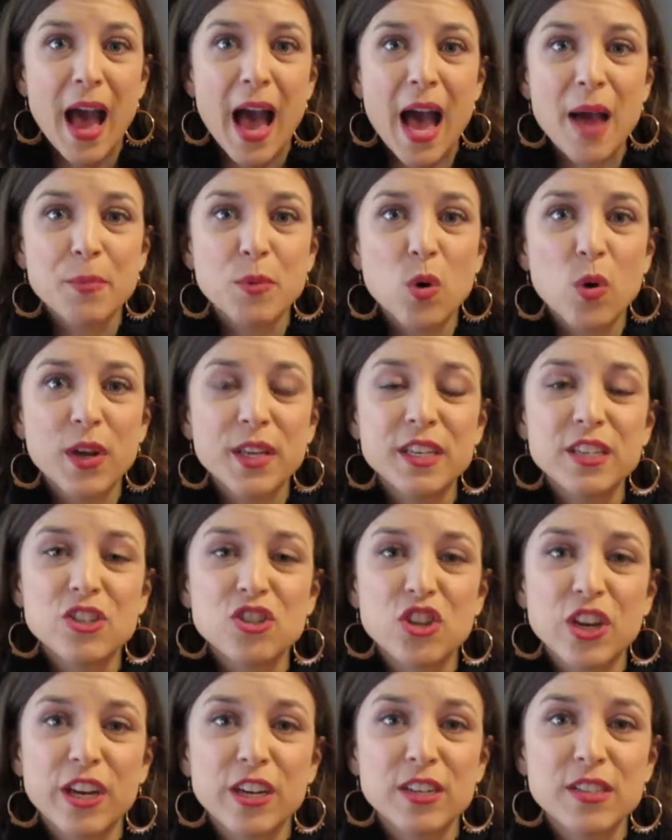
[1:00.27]
I'm going to
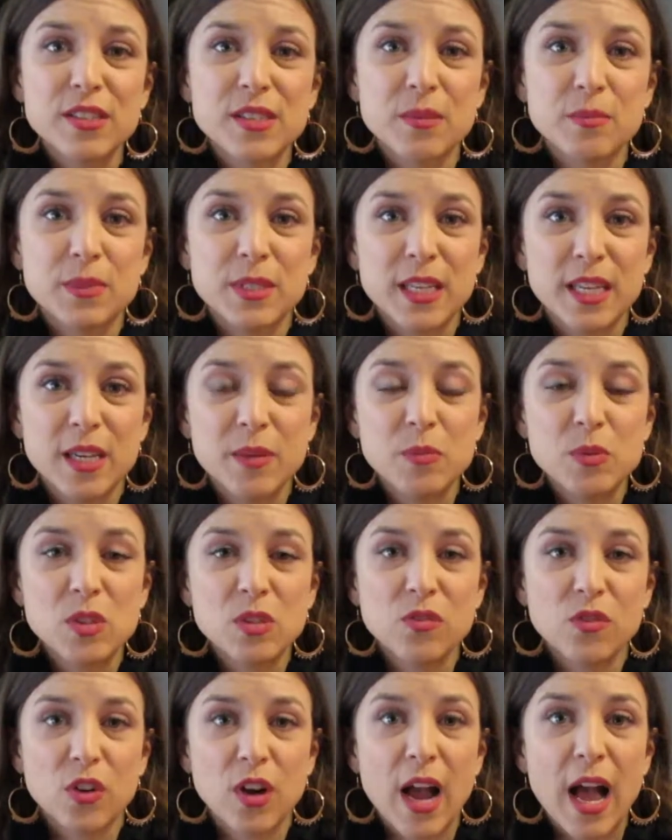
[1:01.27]
share some tips
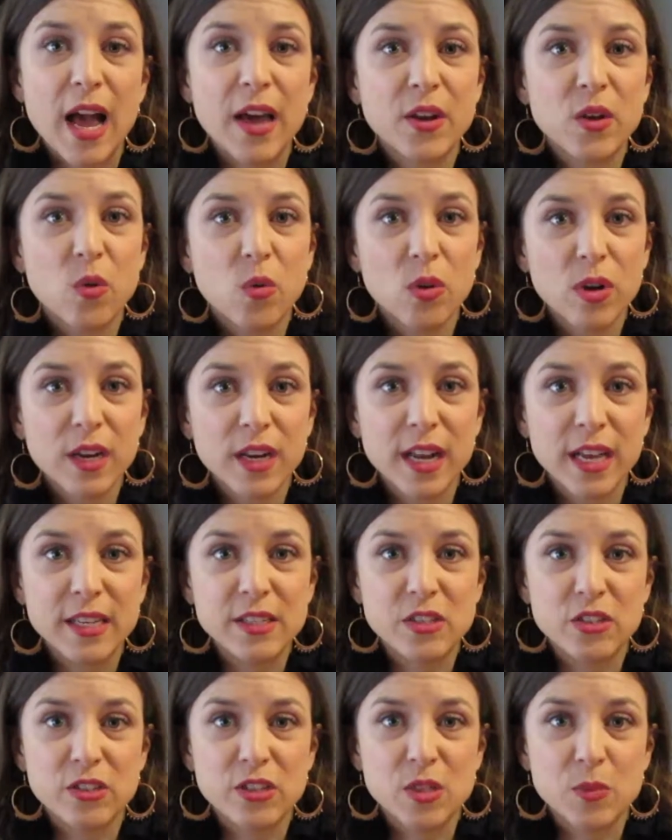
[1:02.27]
for how to
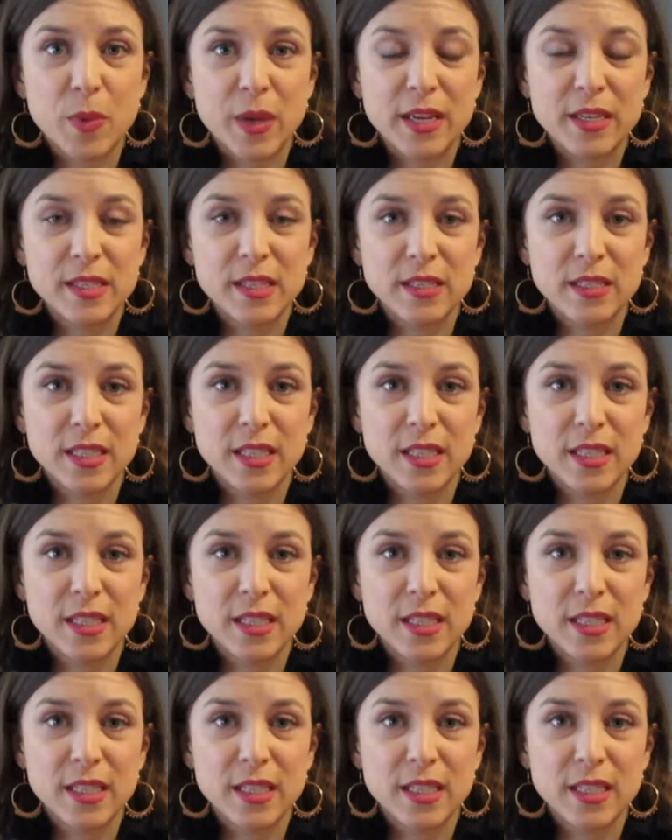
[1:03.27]
organize your space in